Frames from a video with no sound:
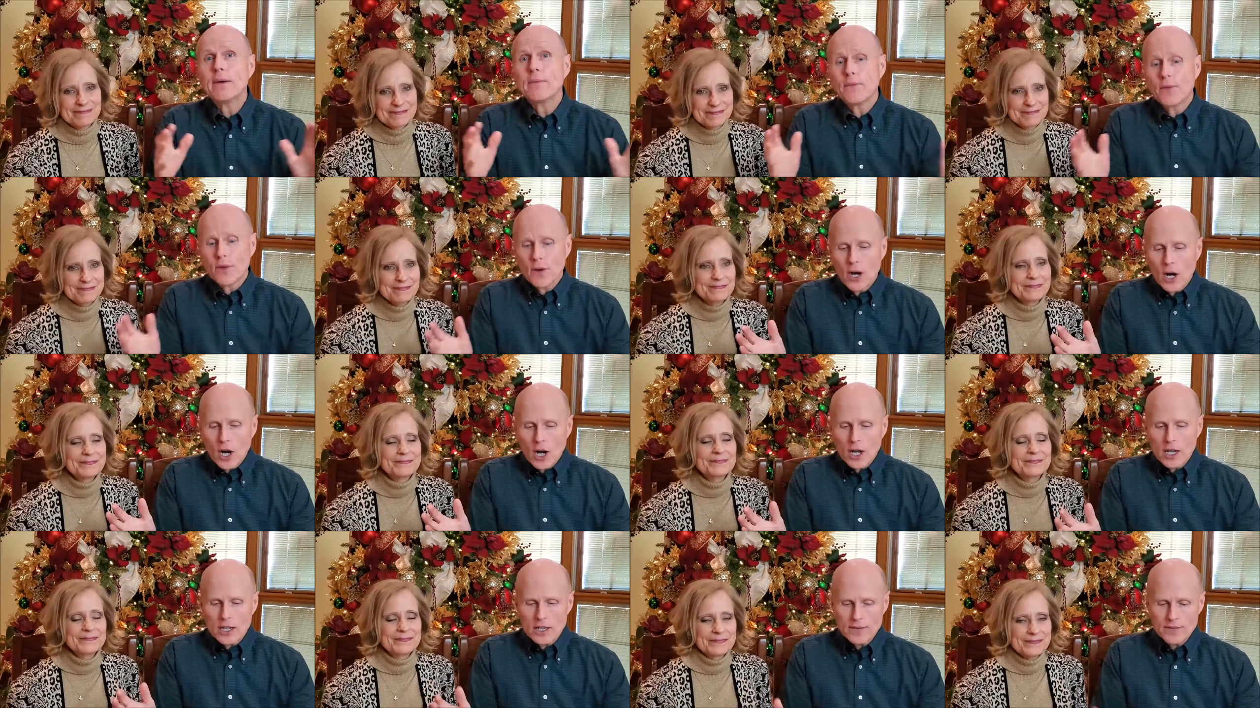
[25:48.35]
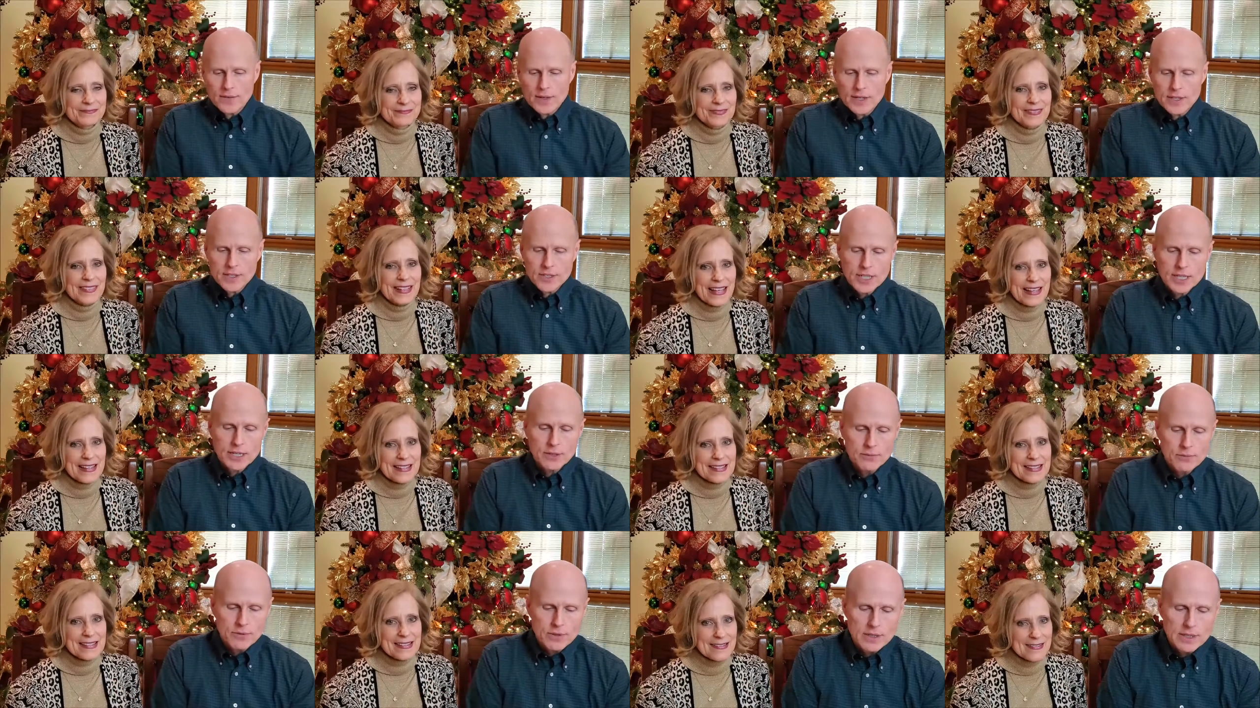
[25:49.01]
Speaker 1: for all of us. Yes. He
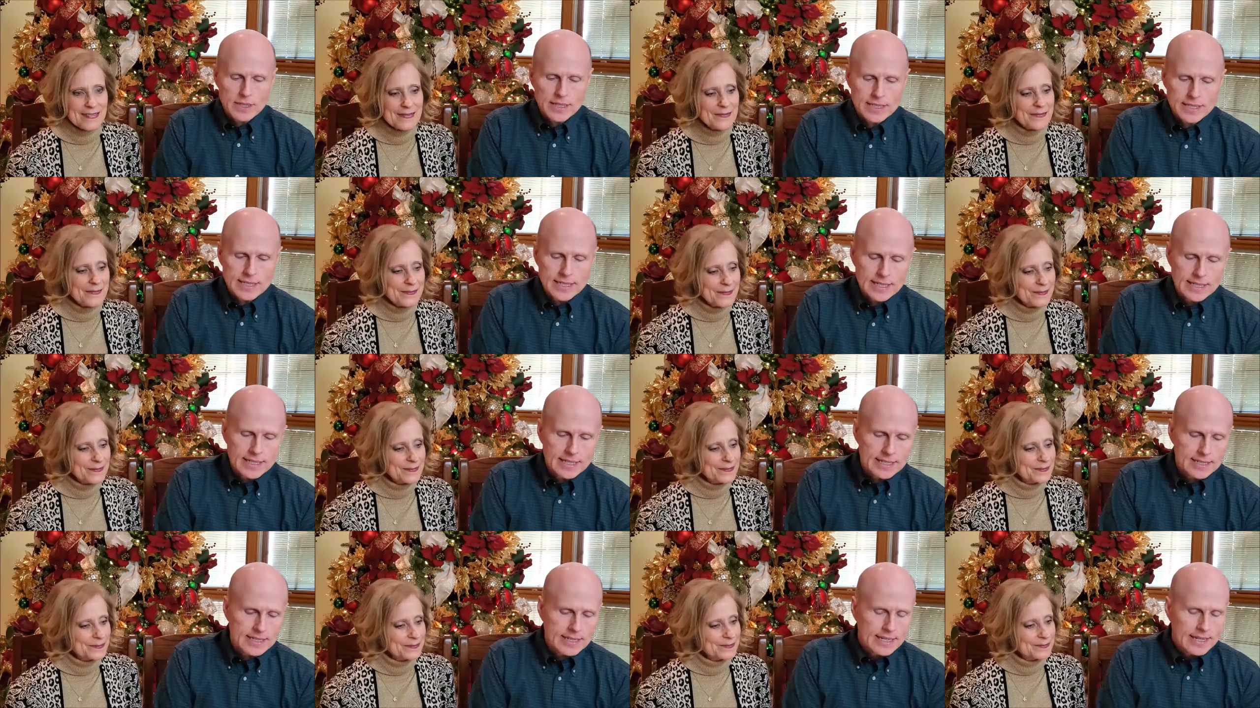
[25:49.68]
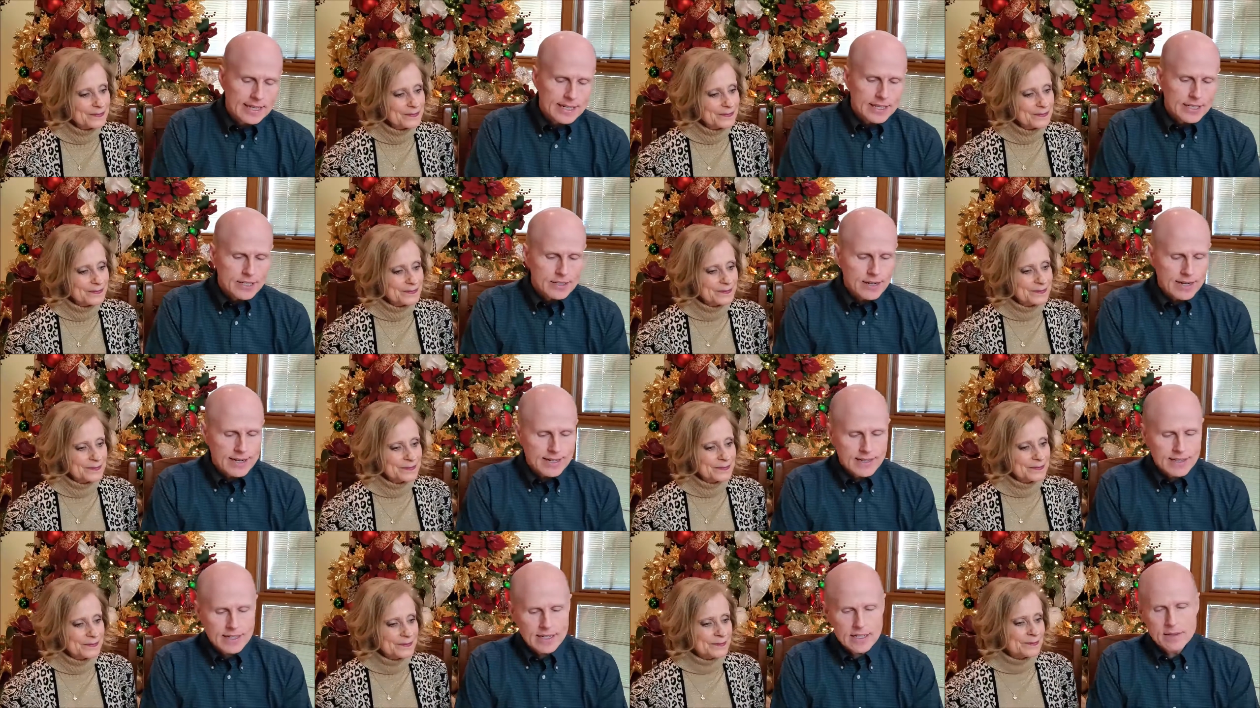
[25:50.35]
really did. And you know, I
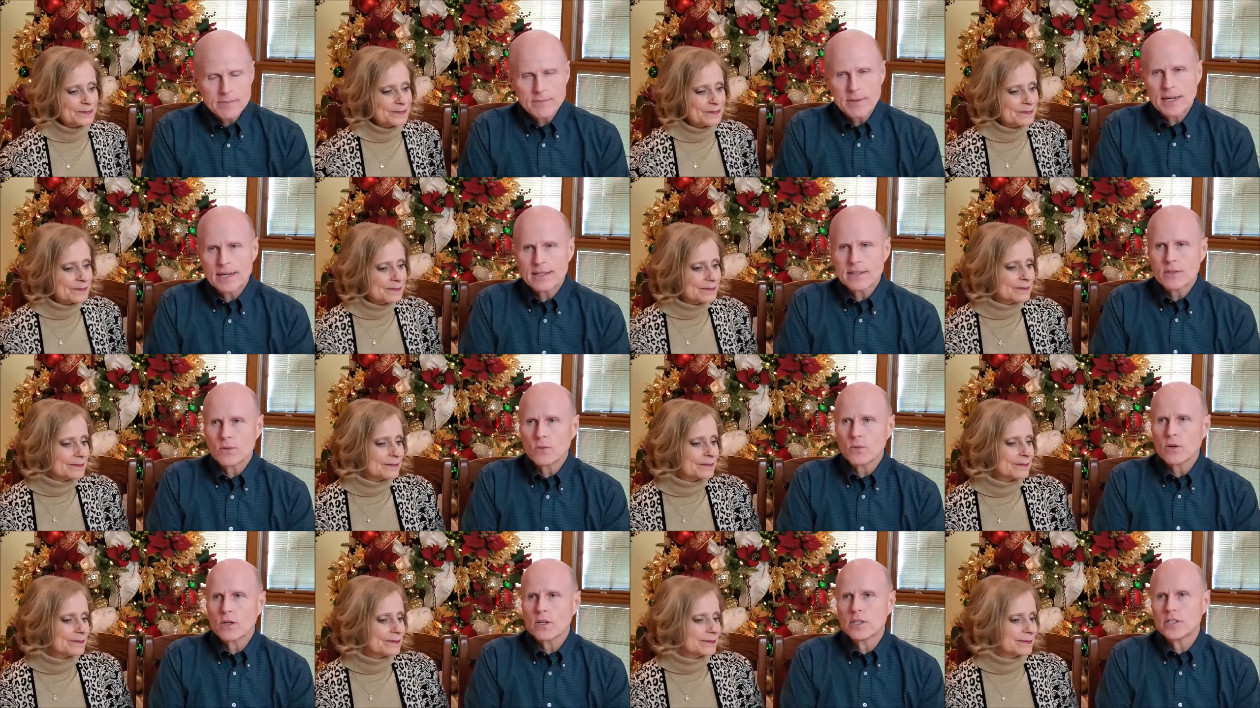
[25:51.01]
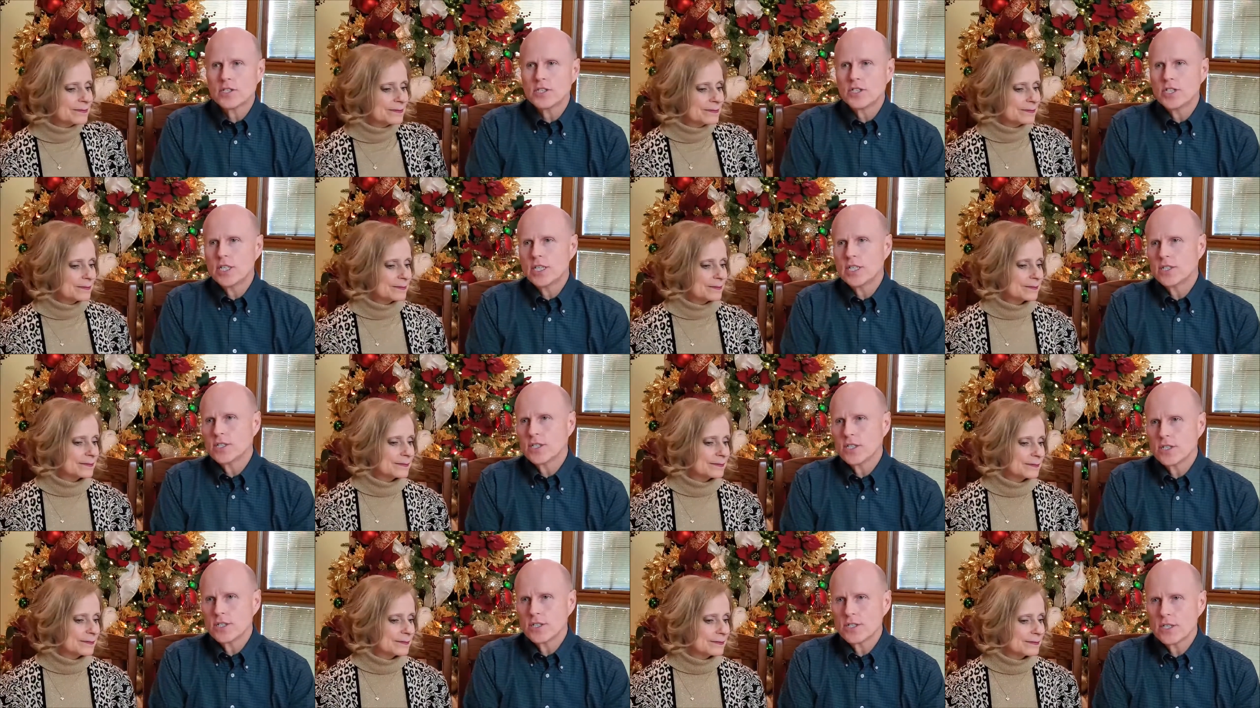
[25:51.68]
think about the words
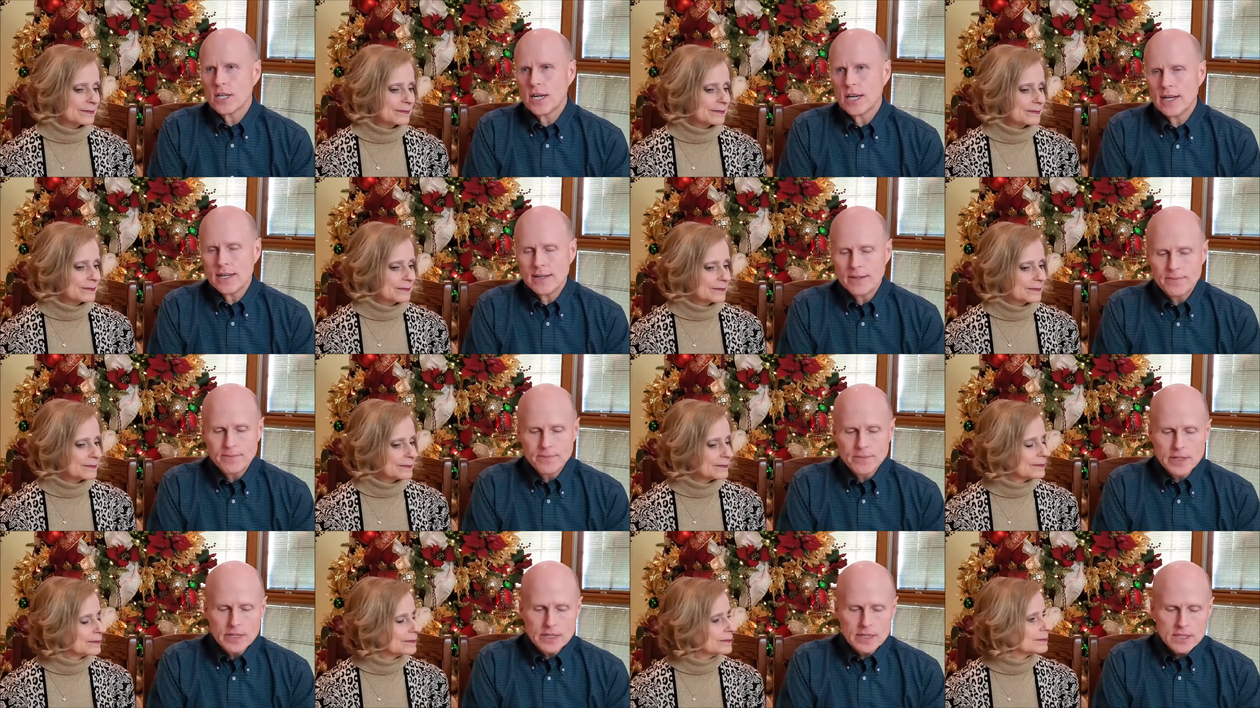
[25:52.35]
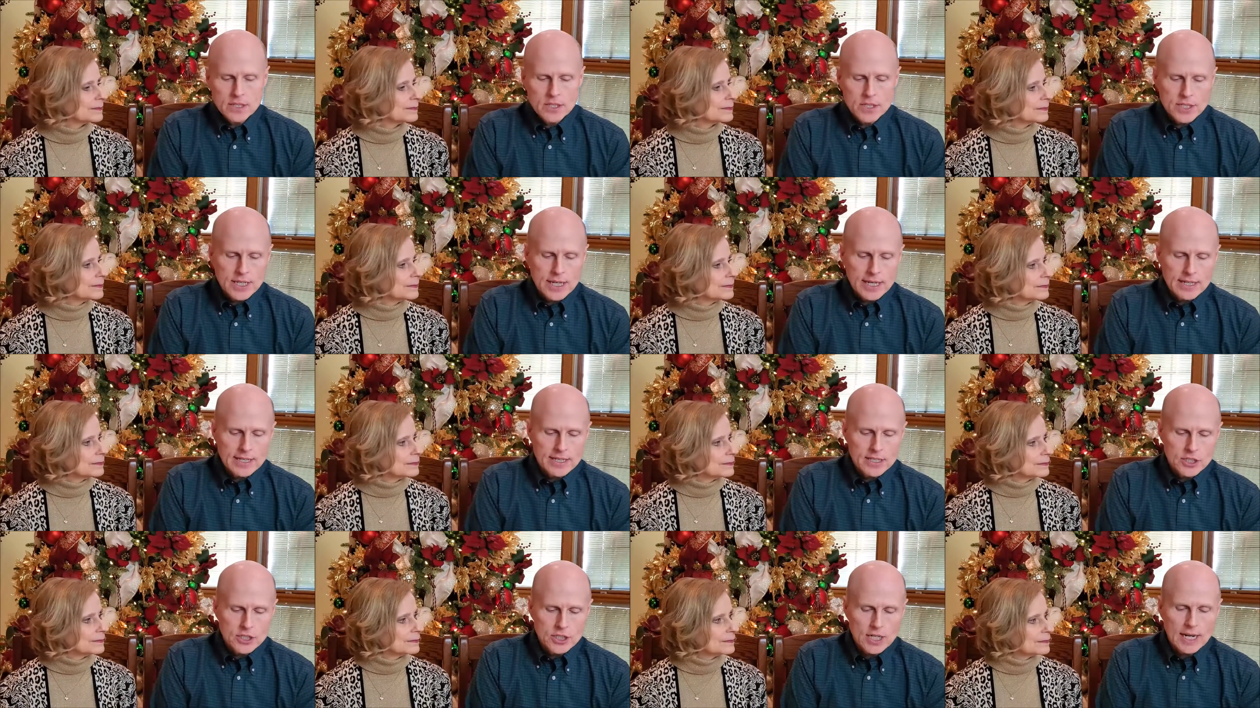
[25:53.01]
Jesus uh, said
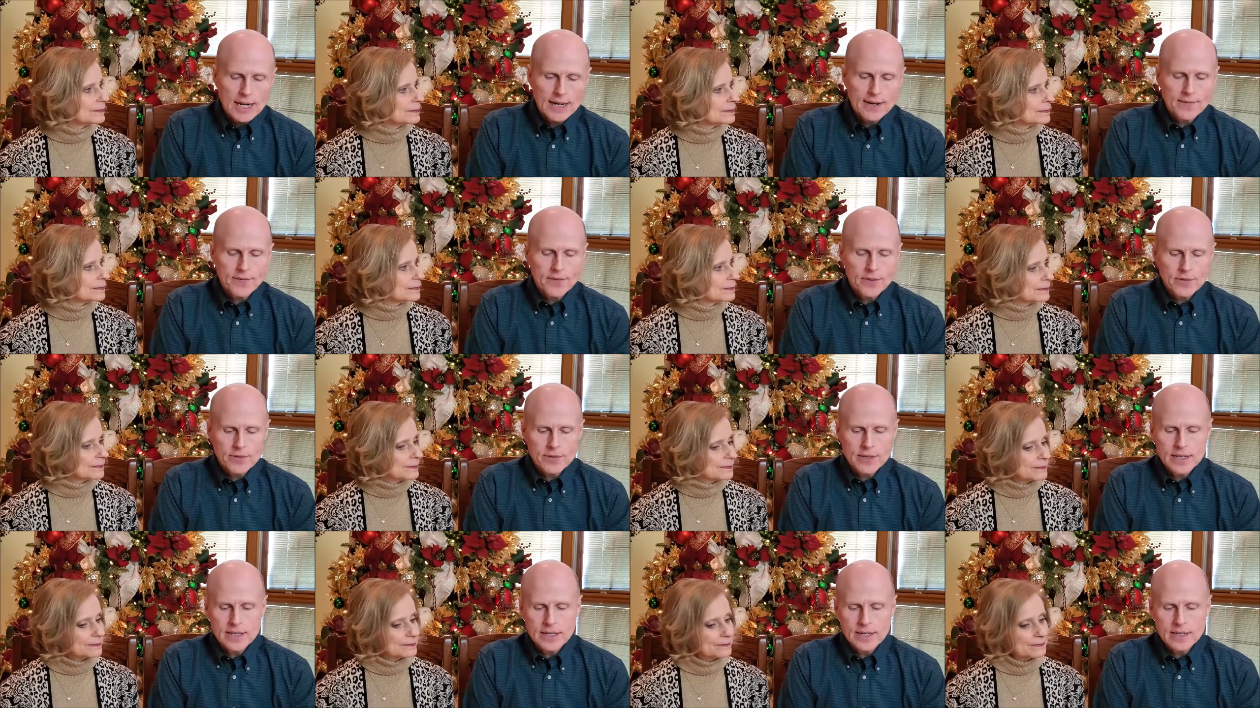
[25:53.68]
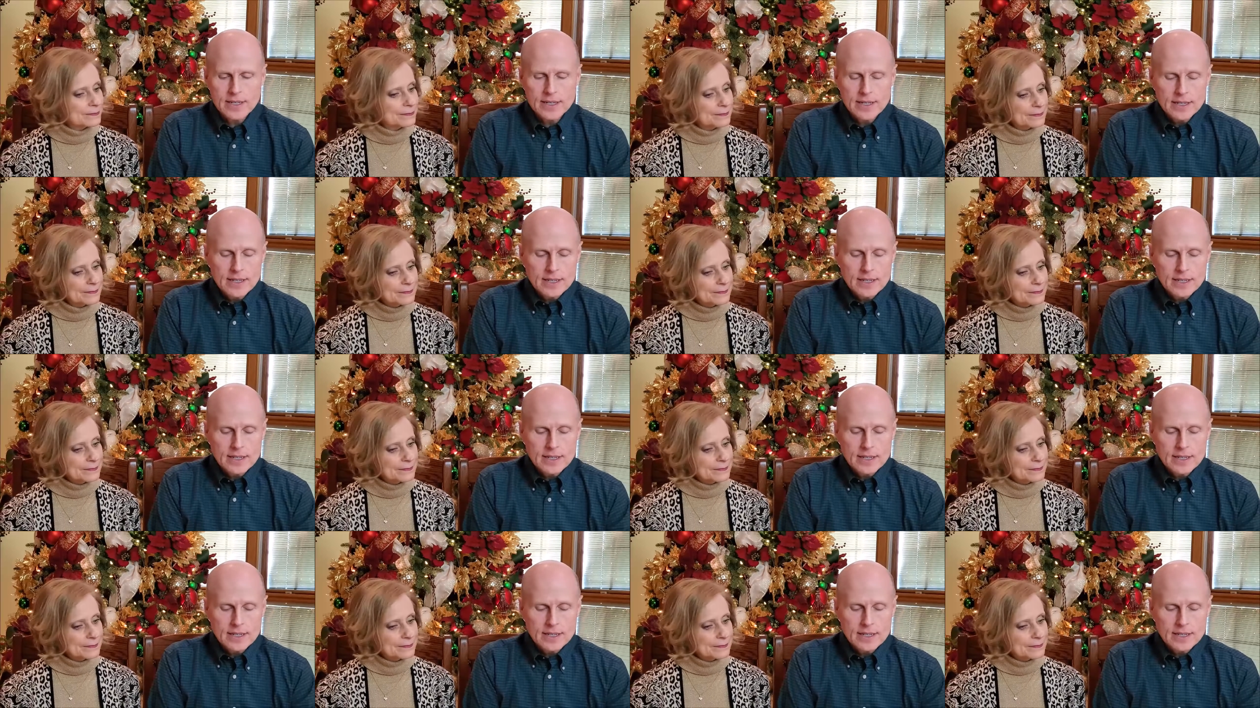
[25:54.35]
in John three.